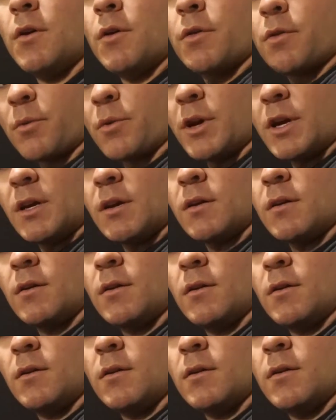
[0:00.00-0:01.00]
3.
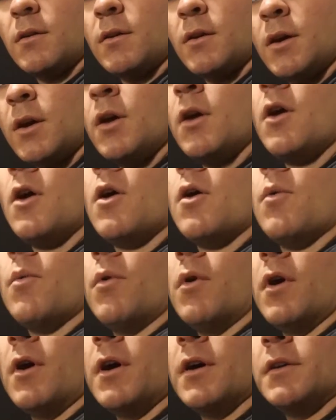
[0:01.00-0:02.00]

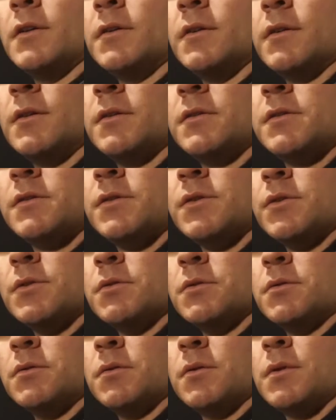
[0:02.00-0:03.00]
1,
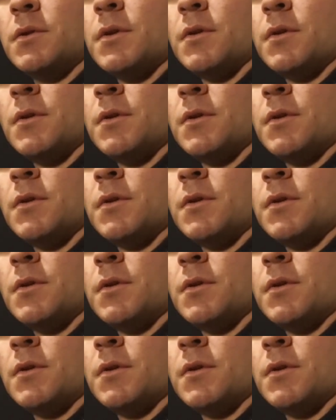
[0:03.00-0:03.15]
2,